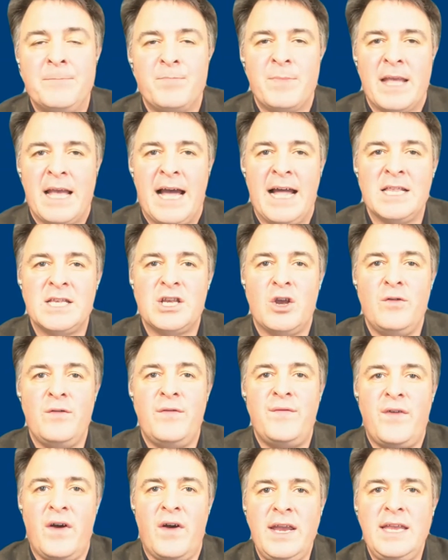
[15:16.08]
And so
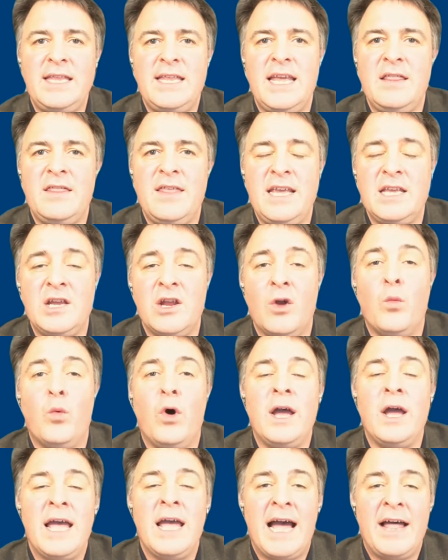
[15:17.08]
finding the, you know,
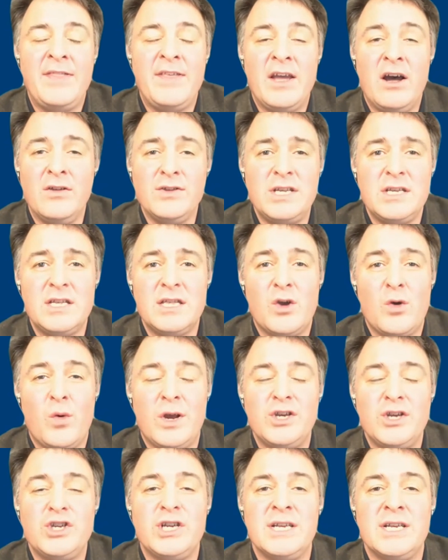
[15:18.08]
what, and the answer to the
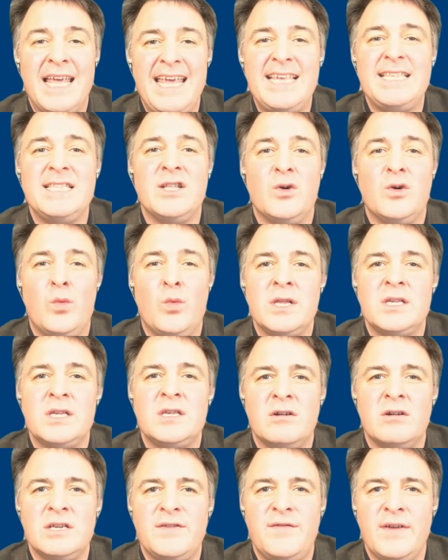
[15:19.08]
question isn't a one
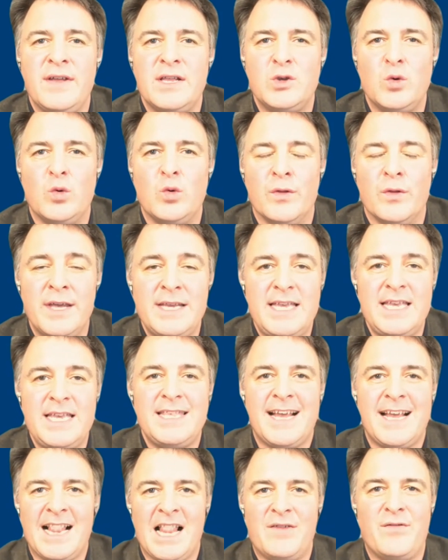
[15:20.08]
size fits all. This is
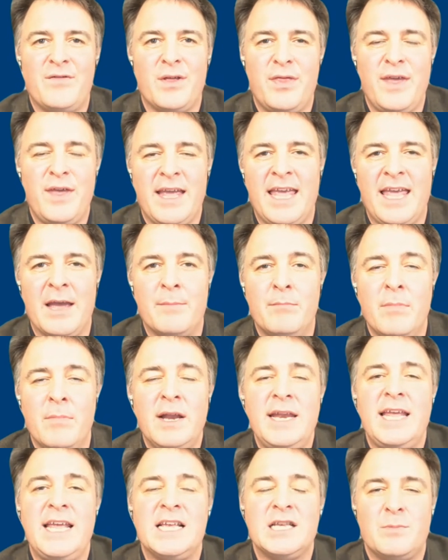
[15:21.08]
the clever thing here.
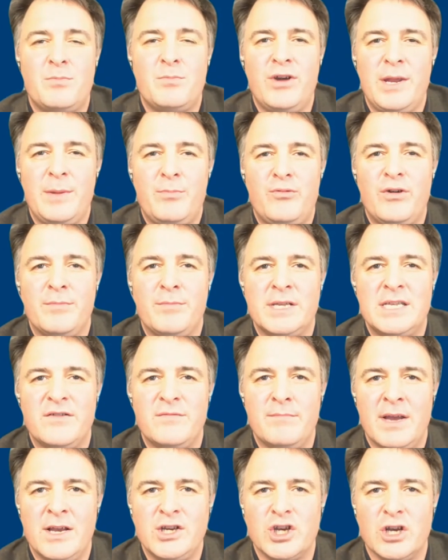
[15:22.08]
Money is a pretty
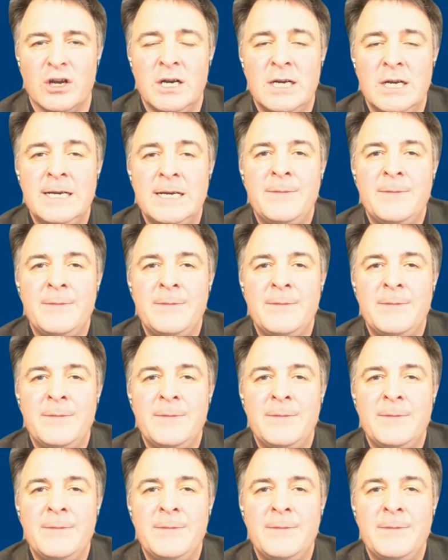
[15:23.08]
primitive measure.